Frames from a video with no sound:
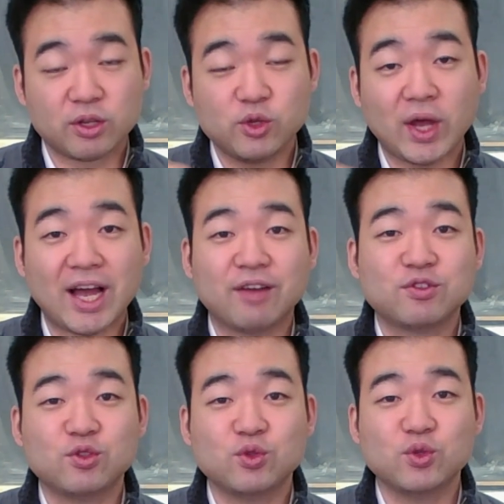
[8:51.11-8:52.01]
You have to
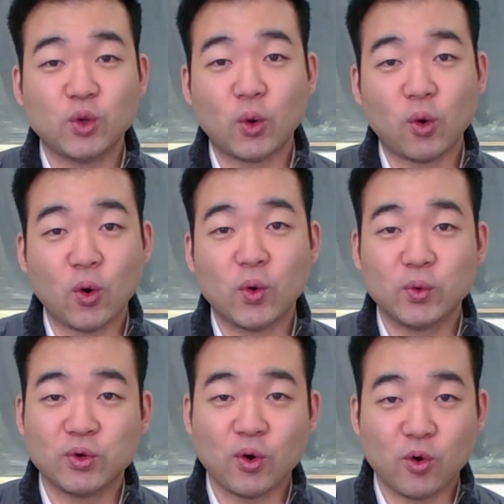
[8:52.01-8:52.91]
do your own
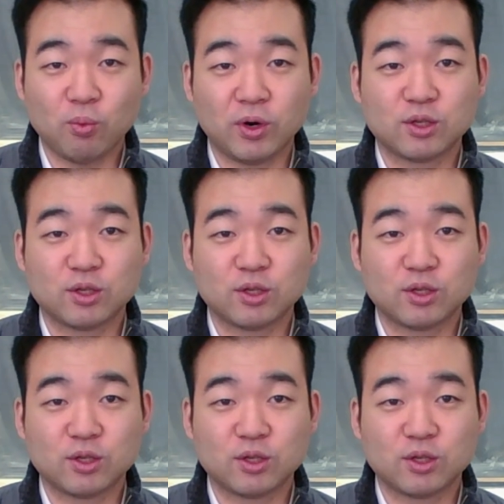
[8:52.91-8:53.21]
homework.